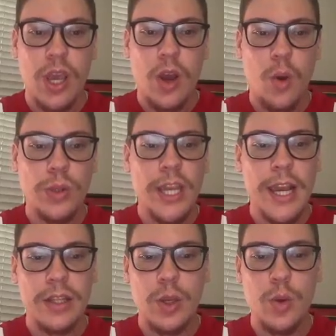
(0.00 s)
only
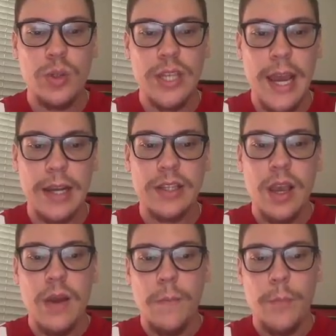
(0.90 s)
had 2 sacks,
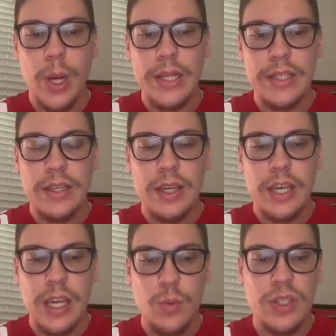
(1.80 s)
but
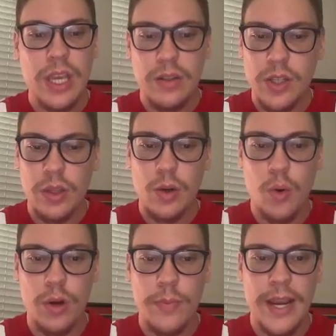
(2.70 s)
he was getting to the
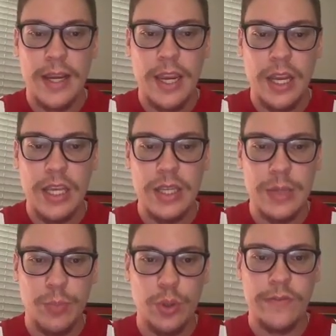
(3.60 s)
quarterback, and he's
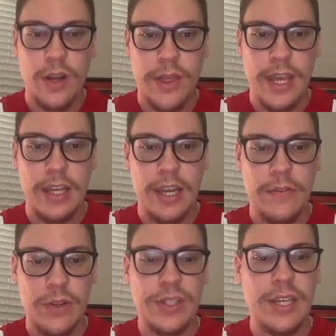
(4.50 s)
improved on that
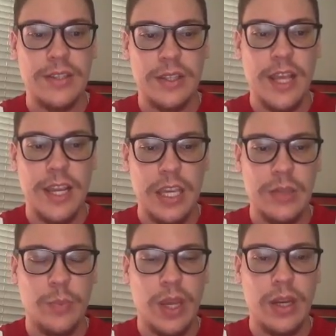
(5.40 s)
every season that he's
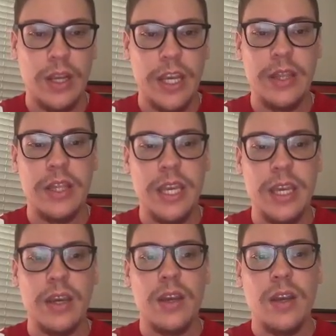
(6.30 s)
been
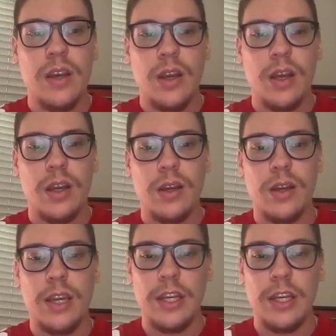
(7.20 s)
in